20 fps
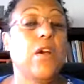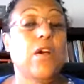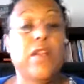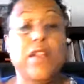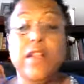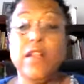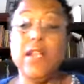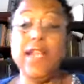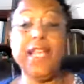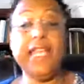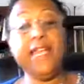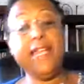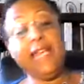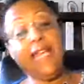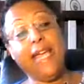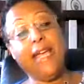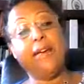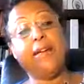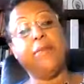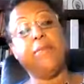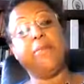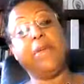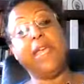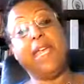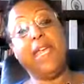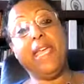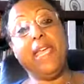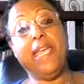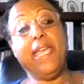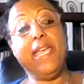or they're laying down in
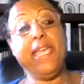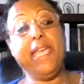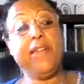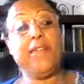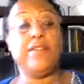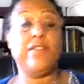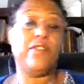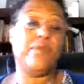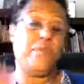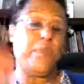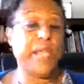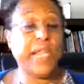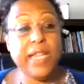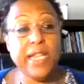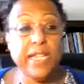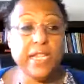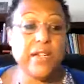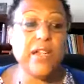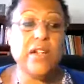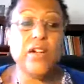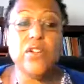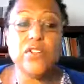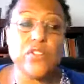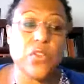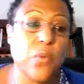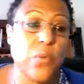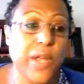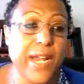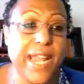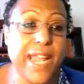bed, or they're picking their nose
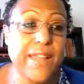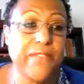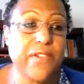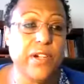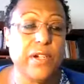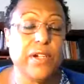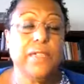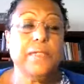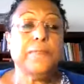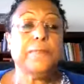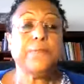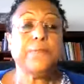or whatever.